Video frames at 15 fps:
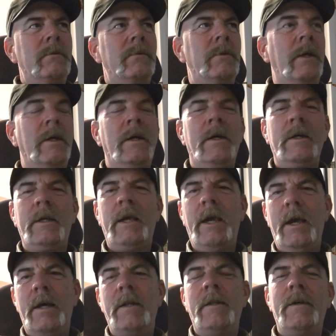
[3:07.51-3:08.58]
Well,
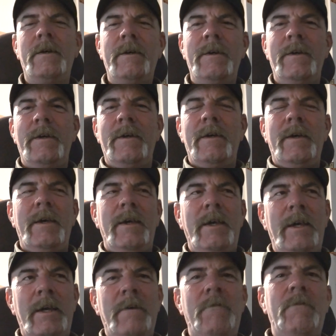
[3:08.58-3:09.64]
again,
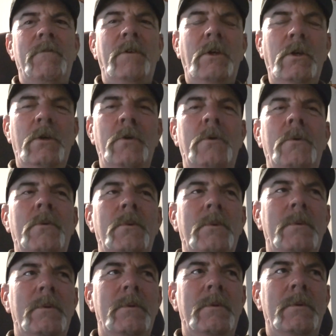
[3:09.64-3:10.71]
if you
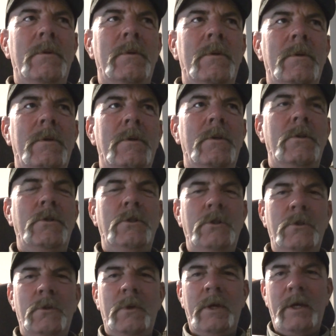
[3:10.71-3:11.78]

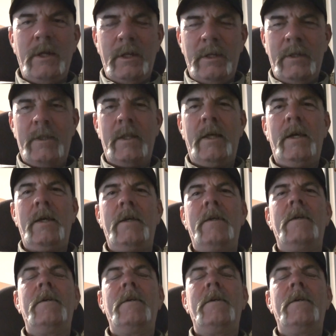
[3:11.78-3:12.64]
do anything,